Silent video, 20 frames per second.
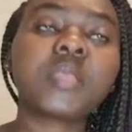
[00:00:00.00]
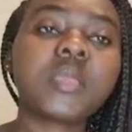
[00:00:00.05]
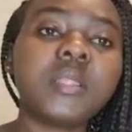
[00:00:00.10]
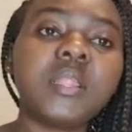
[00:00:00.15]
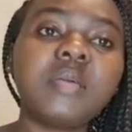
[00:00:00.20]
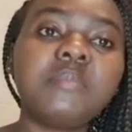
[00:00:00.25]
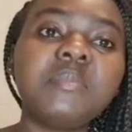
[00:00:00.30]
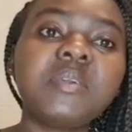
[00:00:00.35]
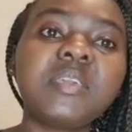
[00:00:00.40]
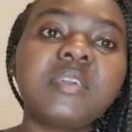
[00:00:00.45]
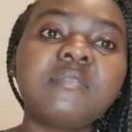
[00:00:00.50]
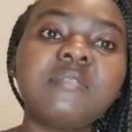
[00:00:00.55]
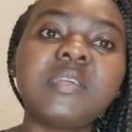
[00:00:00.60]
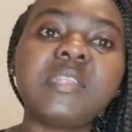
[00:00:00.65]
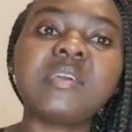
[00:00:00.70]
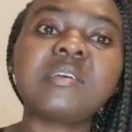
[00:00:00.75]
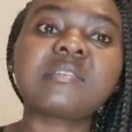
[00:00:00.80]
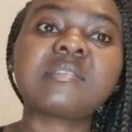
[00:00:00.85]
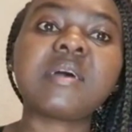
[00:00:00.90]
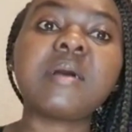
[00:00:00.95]
let me give an
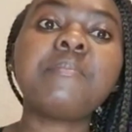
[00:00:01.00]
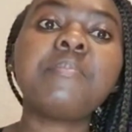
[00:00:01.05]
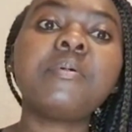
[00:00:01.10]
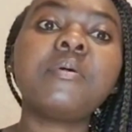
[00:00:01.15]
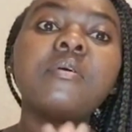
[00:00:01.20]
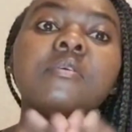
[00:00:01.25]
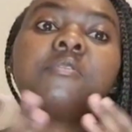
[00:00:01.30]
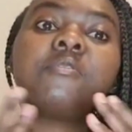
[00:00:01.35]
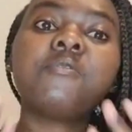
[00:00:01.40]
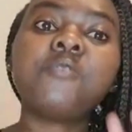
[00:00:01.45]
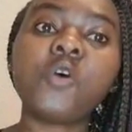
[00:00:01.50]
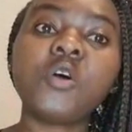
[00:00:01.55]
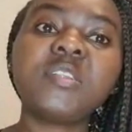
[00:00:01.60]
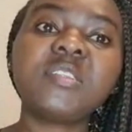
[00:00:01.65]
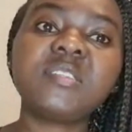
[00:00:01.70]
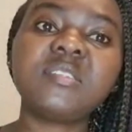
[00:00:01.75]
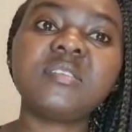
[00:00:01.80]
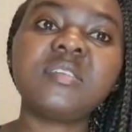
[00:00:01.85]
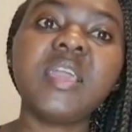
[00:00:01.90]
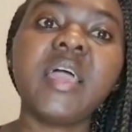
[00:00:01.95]
example of
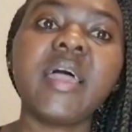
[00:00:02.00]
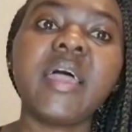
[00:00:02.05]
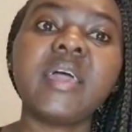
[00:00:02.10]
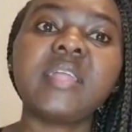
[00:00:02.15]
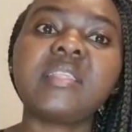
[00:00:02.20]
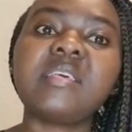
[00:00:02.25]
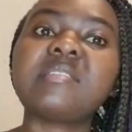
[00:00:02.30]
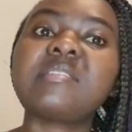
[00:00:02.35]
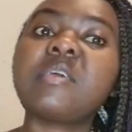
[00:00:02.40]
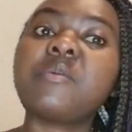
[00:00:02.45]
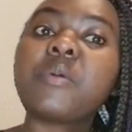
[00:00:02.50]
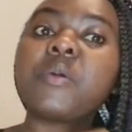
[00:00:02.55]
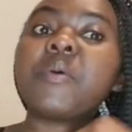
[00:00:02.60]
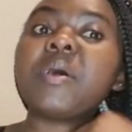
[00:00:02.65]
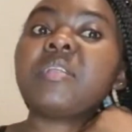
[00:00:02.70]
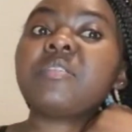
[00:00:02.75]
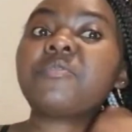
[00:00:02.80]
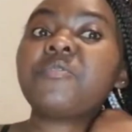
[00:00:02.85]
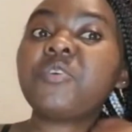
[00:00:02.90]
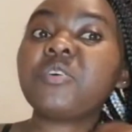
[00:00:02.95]
40. They say we
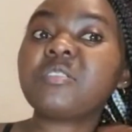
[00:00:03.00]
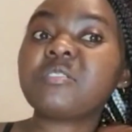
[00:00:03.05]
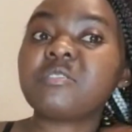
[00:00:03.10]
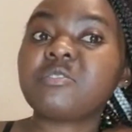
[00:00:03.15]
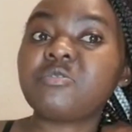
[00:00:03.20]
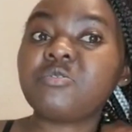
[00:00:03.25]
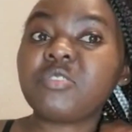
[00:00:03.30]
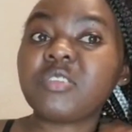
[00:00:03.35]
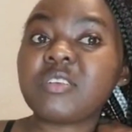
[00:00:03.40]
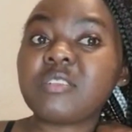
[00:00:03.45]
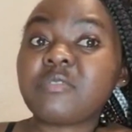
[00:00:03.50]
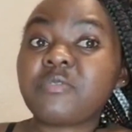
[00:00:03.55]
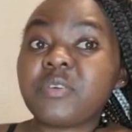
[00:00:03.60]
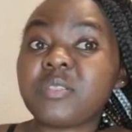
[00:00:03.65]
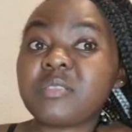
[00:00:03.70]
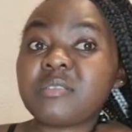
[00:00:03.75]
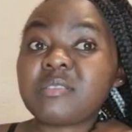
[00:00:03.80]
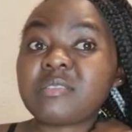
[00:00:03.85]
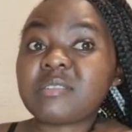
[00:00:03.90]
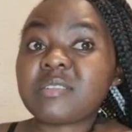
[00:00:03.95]
want 40 students for
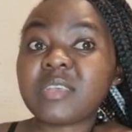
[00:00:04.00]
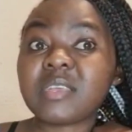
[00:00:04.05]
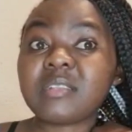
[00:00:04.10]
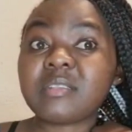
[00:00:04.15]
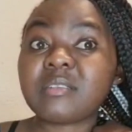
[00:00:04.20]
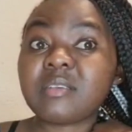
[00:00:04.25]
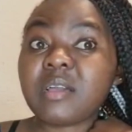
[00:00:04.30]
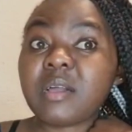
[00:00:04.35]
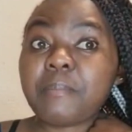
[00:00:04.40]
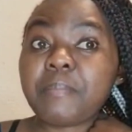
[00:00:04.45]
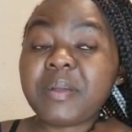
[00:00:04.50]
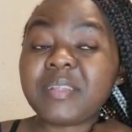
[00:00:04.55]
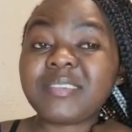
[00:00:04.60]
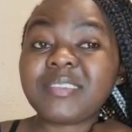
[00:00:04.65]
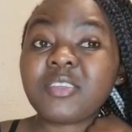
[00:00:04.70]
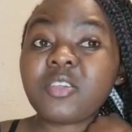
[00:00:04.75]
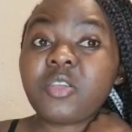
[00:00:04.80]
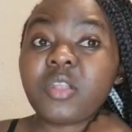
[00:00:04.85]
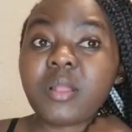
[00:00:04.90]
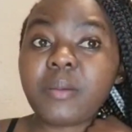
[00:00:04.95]
this
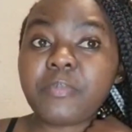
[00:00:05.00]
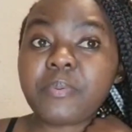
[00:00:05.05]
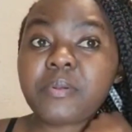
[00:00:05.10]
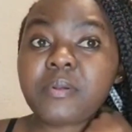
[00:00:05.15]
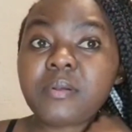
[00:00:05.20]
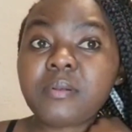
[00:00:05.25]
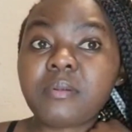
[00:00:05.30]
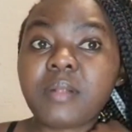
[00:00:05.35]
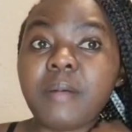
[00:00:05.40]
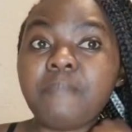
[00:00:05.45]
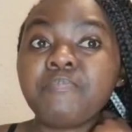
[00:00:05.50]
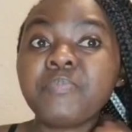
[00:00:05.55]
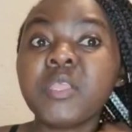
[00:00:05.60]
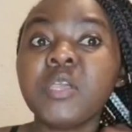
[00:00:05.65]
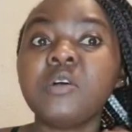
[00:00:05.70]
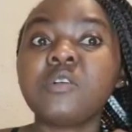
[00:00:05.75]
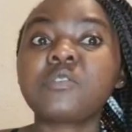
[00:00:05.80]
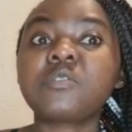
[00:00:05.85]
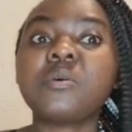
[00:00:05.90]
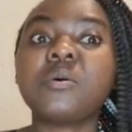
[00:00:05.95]
particular program.
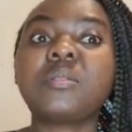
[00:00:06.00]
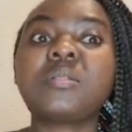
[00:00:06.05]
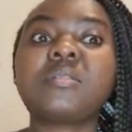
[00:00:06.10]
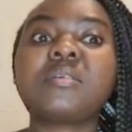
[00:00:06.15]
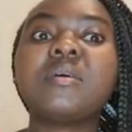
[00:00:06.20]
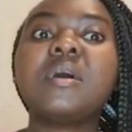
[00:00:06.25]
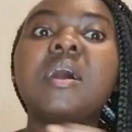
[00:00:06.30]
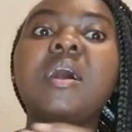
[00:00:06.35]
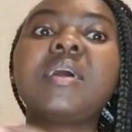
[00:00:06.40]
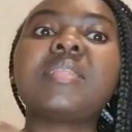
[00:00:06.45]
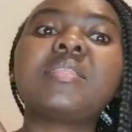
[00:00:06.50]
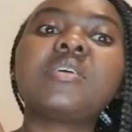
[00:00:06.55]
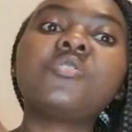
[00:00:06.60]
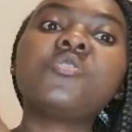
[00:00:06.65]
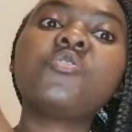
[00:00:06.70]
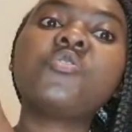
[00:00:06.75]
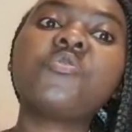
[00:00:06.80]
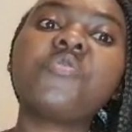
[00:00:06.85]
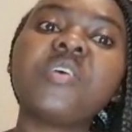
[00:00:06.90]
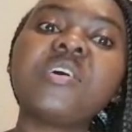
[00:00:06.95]
So the
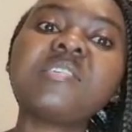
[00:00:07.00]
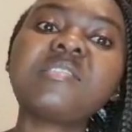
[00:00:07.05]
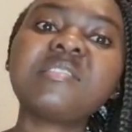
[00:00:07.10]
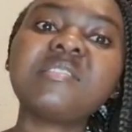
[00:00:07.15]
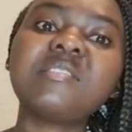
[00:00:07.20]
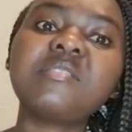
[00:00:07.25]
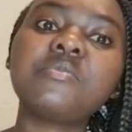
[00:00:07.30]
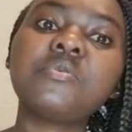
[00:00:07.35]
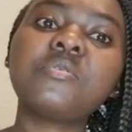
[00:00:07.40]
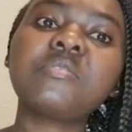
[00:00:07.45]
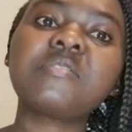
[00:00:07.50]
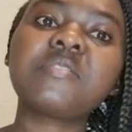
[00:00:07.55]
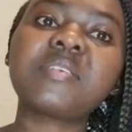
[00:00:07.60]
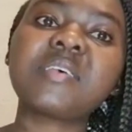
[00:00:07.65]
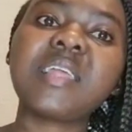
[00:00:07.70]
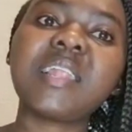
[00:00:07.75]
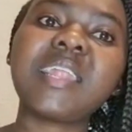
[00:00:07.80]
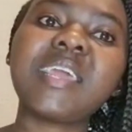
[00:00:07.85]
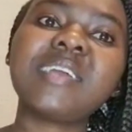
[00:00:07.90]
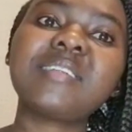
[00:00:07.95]
university will
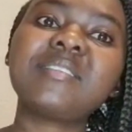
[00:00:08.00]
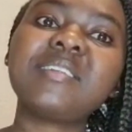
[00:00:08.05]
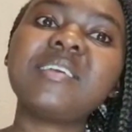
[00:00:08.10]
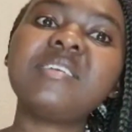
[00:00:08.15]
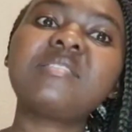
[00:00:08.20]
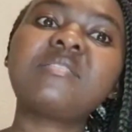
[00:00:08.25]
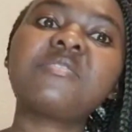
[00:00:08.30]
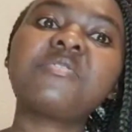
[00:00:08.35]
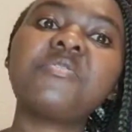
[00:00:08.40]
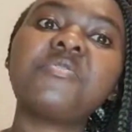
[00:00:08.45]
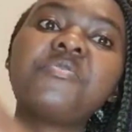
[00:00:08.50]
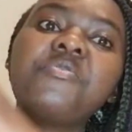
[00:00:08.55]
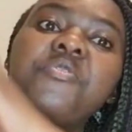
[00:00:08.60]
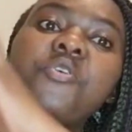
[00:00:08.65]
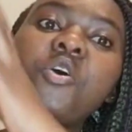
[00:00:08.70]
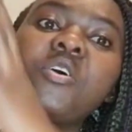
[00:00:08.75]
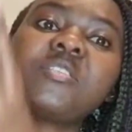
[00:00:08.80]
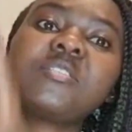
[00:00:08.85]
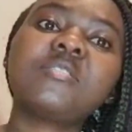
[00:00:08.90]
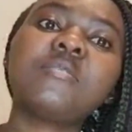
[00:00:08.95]
select its
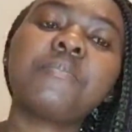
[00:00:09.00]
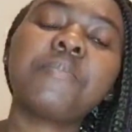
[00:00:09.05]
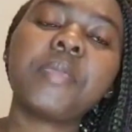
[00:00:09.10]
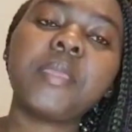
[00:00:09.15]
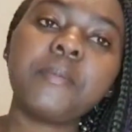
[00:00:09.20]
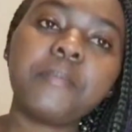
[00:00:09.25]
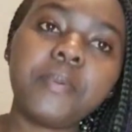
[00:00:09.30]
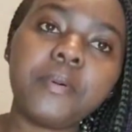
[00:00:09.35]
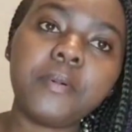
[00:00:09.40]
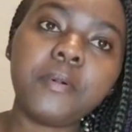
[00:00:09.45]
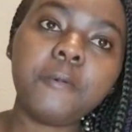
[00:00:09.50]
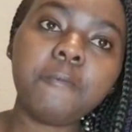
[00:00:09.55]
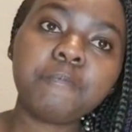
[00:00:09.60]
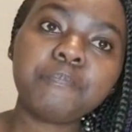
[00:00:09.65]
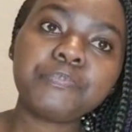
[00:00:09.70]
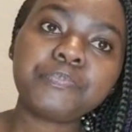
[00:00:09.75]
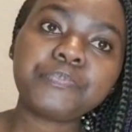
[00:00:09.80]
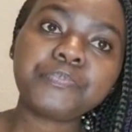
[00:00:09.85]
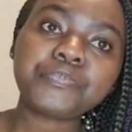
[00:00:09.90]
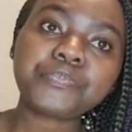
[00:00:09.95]
40 people,
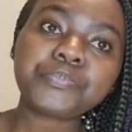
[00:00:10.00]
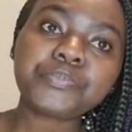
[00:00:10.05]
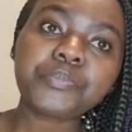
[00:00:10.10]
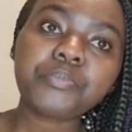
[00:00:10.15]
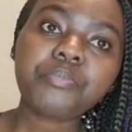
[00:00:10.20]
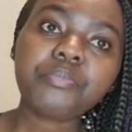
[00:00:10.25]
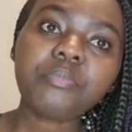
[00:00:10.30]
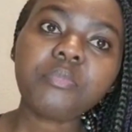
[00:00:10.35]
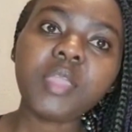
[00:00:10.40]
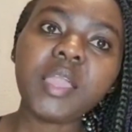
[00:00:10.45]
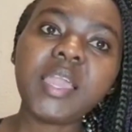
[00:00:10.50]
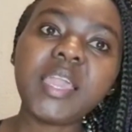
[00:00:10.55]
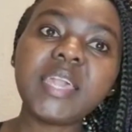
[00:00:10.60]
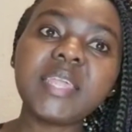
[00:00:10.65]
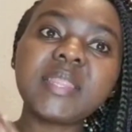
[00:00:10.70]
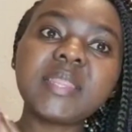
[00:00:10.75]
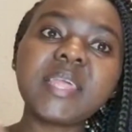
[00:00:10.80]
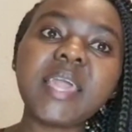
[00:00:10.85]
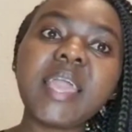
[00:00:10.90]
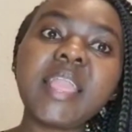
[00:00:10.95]

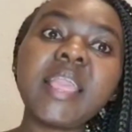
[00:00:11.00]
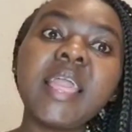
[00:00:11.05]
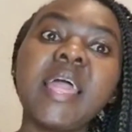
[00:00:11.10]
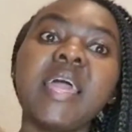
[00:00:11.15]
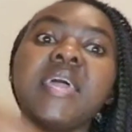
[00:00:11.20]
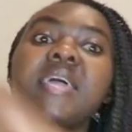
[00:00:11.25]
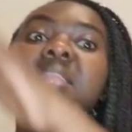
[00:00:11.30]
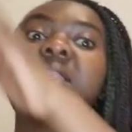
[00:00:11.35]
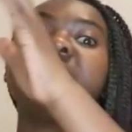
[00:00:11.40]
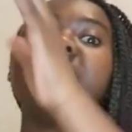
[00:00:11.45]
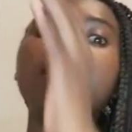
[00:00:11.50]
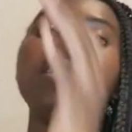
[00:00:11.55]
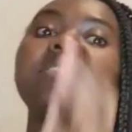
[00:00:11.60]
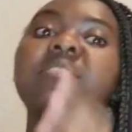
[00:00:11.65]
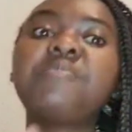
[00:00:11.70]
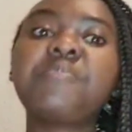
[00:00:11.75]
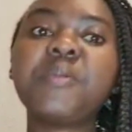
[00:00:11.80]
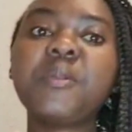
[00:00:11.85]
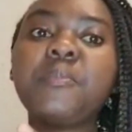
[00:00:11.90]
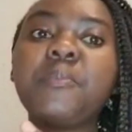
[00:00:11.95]
and then these
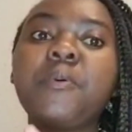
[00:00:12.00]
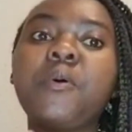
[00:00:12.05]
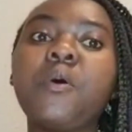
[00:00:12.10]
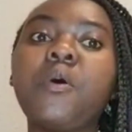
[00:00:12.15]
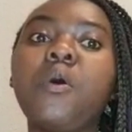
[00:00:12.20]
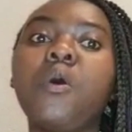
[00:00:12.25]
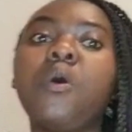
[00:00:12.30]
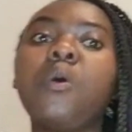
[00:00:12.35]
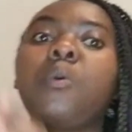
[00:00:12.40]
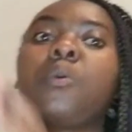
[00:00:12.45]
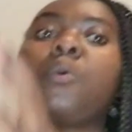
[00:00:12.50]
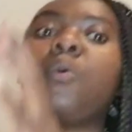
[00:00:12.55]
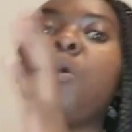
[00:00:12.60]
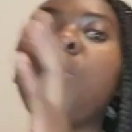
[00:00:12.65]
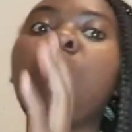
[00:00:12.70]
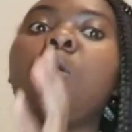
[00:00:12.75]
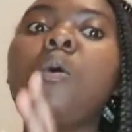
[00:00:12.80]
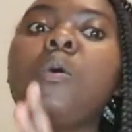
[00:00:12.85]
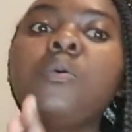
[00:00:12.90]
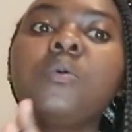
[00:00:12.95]
people will
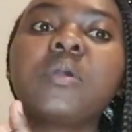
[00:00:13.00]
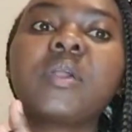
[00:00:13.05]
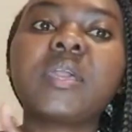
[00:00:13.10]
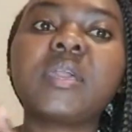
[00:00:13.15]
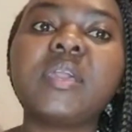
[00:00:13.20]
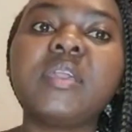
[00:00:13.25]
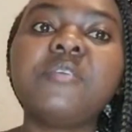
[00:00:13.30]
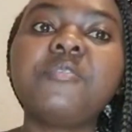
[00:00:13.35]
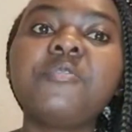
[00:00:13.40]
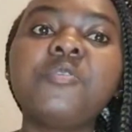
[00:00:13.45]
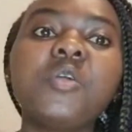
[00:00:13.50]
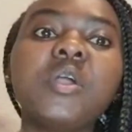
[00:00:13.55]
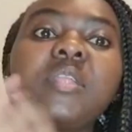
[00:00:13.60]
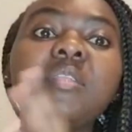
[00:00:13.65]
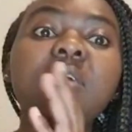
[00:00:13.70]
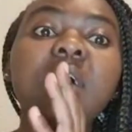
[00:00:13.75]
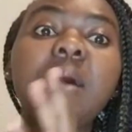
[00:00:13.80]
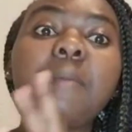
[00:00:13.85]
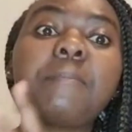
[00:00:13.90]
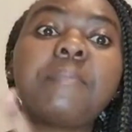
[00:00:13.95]
all, if you
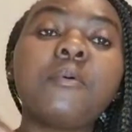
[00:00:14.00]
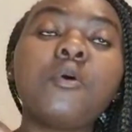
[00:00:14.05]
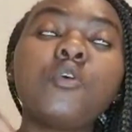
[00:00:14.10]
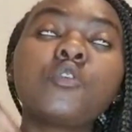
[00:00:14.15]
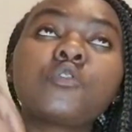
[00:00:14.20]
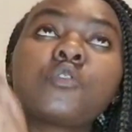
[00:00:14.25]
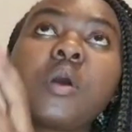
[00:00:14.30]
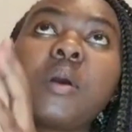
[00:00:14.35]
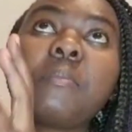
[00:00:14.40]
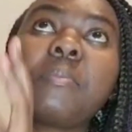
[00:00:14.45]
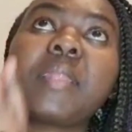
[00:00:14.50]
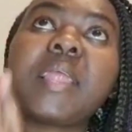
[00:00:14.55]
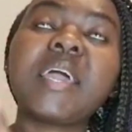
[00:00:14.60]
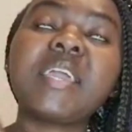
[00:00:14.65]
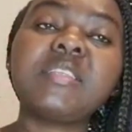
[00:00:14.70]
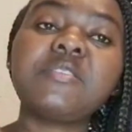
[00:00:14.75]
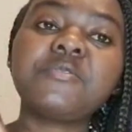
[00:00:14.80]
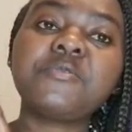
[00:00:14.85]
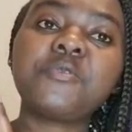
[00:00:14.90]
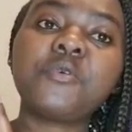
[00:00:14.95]
had also
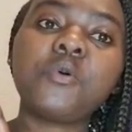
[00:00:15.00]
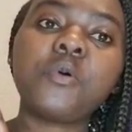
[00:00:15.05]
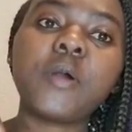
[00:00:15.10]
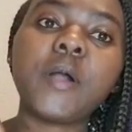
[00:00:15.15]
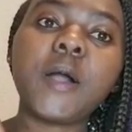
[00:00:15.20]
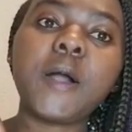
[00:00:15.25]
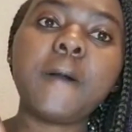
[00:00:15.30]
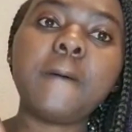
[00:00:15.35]
applied for